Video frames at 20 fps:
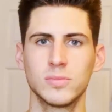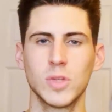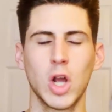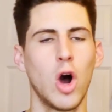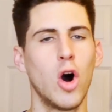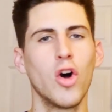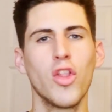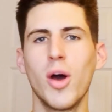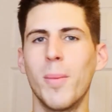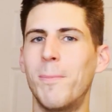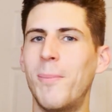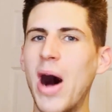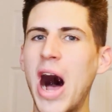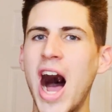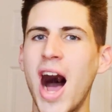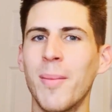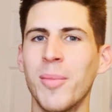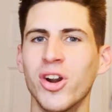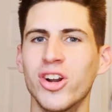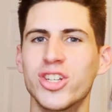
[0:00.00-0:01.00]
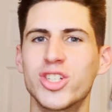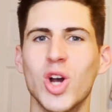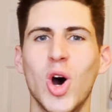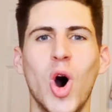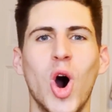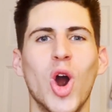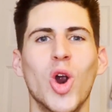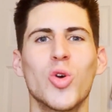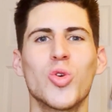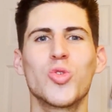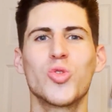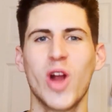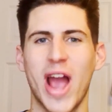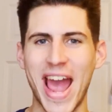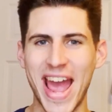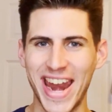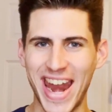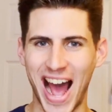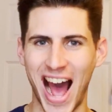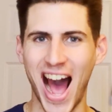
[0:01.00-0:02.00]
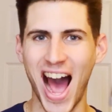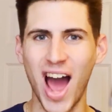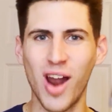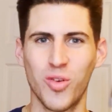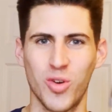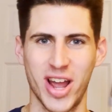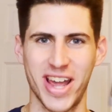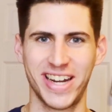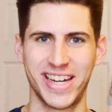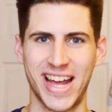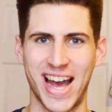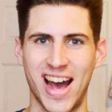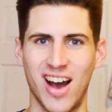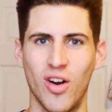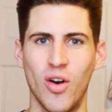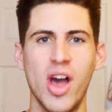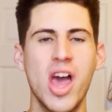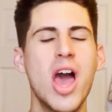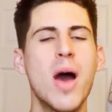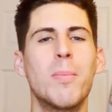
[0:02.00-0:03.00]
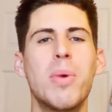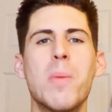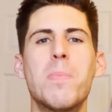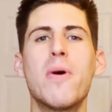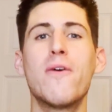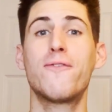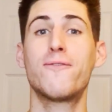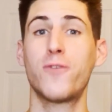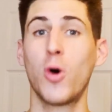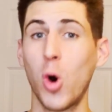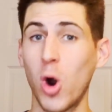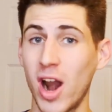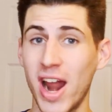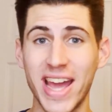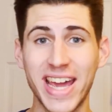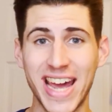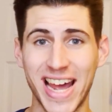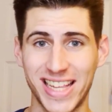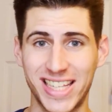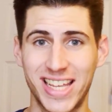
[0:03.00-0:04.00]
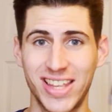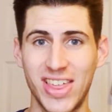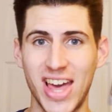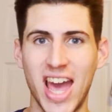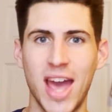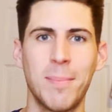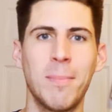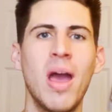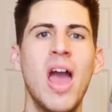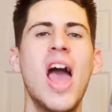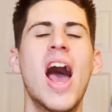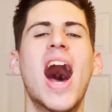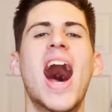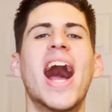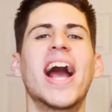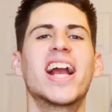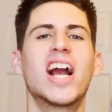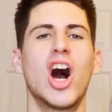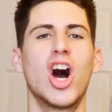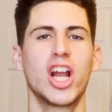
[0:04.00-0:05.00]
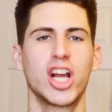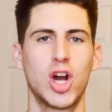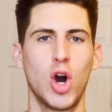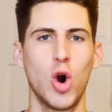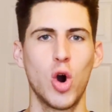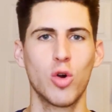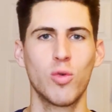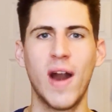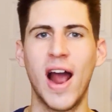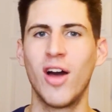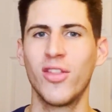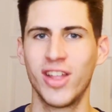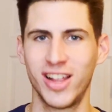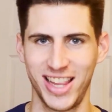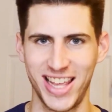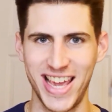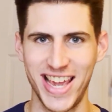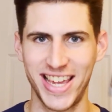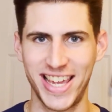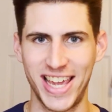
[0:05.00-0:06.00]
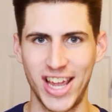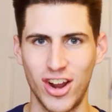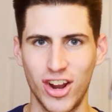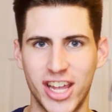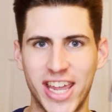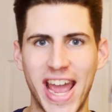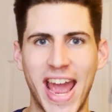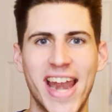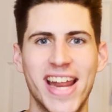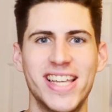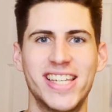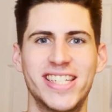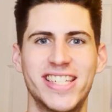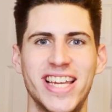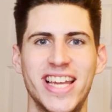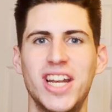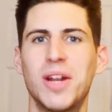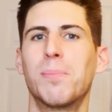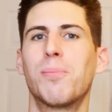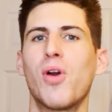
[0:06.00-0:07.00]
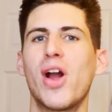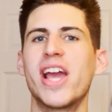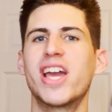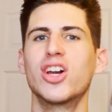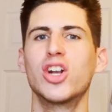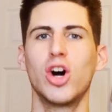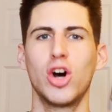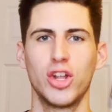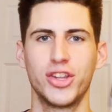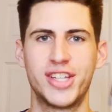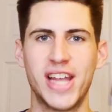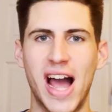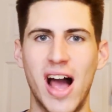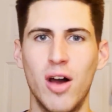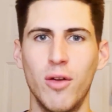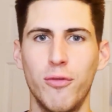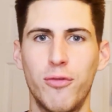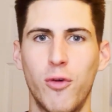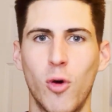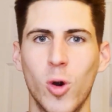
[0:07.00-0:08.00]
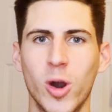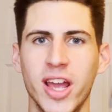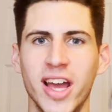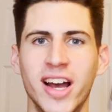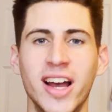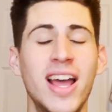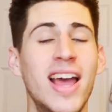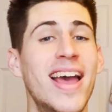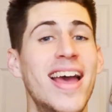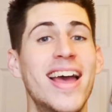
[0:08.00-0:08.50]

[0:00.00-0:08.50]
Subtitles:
Oh, the Bombers are red hot right now. But before I get to them, I gotta go around the league here. Kenny C to break it all down for you.